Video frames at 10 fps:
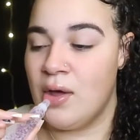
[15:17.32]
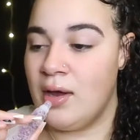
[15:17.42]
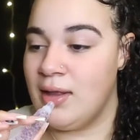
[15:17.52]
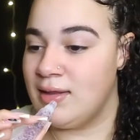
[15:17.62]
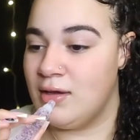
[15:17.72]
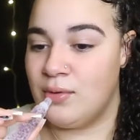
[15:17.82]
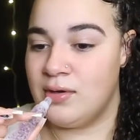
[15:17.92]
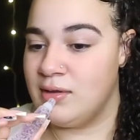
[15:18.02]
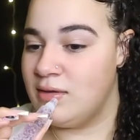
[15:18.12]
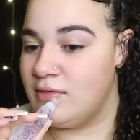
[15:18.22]
or like they want
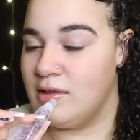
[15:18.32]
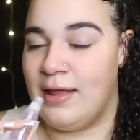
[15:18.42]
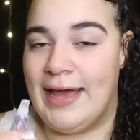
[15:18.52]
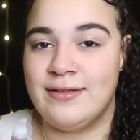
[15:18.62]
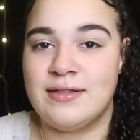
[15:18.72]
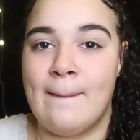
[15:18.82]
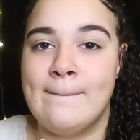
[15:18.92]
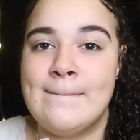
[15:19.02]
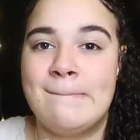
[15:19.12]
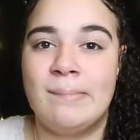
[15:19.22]
to live the lives
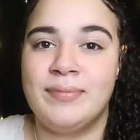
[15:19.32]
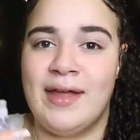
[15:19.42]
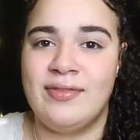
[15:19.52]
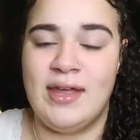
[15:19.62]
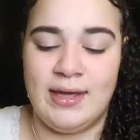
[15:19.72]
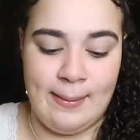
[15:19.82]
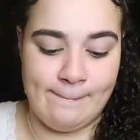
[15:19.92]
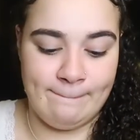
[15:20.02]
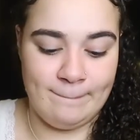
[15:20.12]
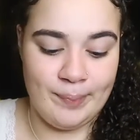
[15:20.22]
that they
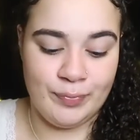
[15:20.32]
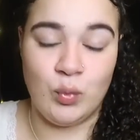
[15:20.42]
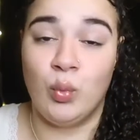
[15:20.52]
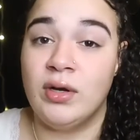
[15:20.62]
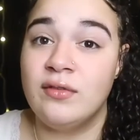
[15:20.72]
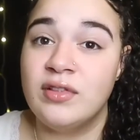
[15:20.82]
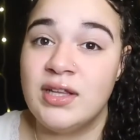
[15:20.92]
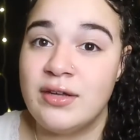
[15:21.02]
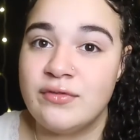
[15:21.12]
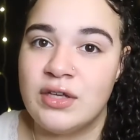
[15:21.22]
would have
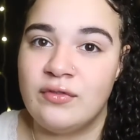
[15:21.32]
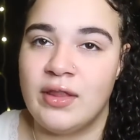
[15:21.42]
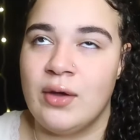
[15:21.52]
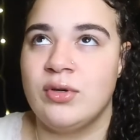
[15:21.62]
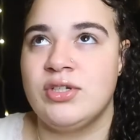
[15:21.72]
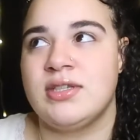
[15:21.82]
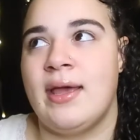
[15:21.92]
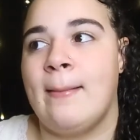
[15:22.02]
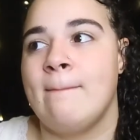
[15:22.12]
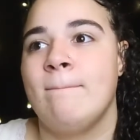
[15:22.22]
lived if they were just
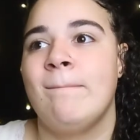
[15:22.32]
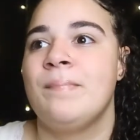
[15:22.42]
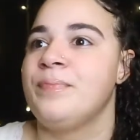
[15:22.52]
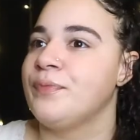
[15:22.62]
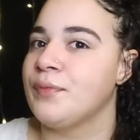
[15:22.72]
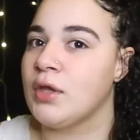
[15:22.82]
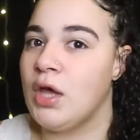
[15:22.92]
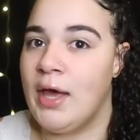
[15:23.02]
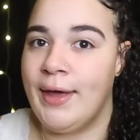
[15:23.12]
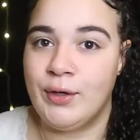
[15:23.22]
like
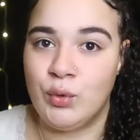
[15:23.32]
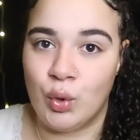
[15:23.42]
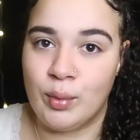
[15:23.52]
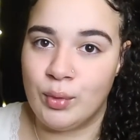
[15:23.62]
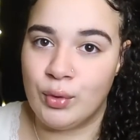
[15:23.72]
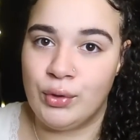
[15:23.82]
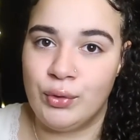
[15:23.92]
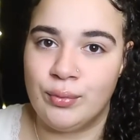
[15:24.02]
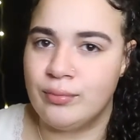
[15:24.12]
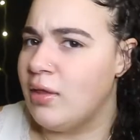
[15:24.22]
a normal
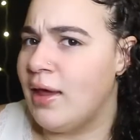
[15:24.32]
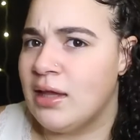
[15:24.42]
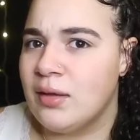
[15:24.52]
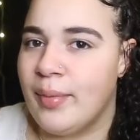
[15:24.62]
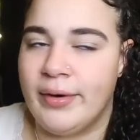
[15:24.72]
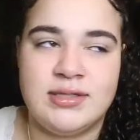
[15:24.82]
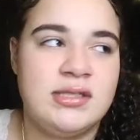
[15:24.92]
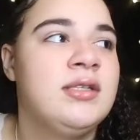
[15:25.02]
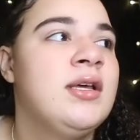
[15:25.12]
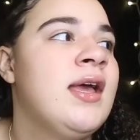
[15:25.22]
like
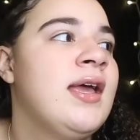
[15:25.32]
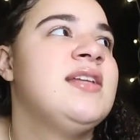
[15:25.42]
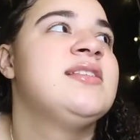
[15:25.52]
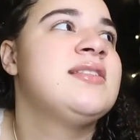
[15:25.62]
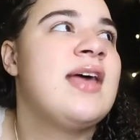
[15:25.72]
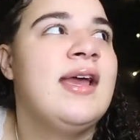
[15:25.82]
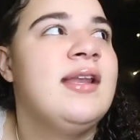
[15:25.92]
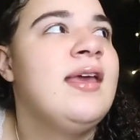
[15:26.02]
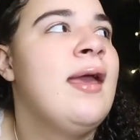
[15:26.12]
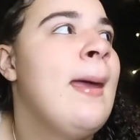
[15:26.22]
person in
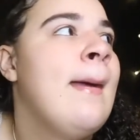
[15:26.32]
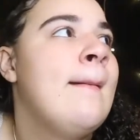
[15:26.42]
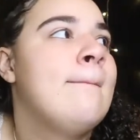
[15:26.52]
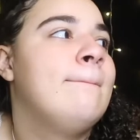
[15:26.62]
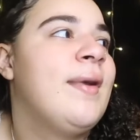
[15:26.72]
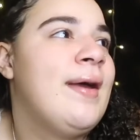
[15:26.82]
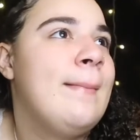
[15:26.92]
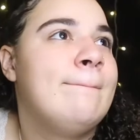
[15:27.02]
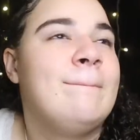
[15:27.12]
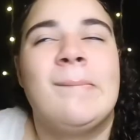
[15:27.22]
society.
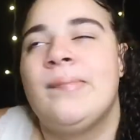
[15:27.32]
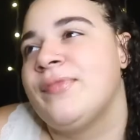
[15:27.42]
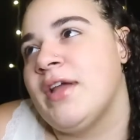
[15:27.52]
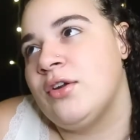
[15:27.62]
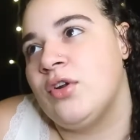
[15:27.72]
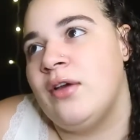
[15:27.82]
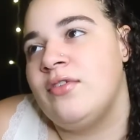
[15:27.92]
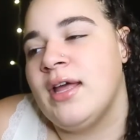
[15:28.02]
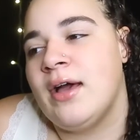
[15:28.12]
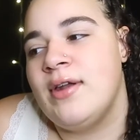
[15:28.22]
But I don't know, I
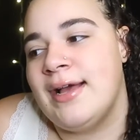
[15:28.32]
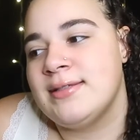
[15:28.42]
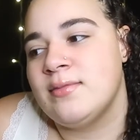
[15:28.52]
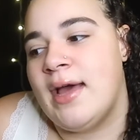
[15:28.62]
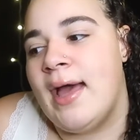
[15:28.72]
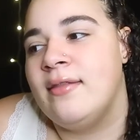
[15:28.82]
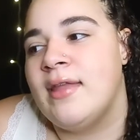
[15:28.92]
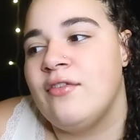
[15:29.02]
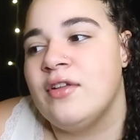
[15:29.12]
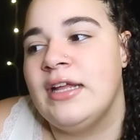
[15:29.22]
feel like I would ask them that, and
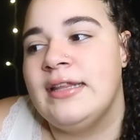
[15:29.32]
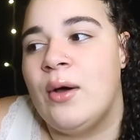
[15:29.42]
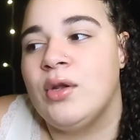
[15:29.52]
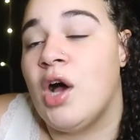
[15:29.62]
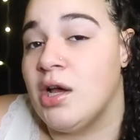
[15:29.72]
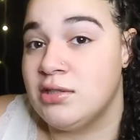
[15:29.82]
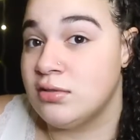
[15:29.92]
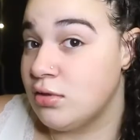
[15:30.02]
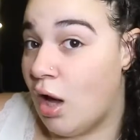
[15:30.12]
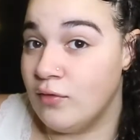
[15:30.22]
I feel like that would cause
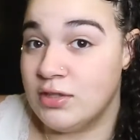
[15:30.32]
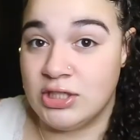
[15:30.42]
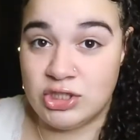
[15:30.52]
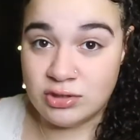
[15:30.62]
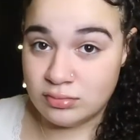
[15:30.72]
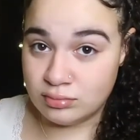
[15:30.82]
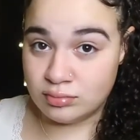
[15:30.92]
a conversation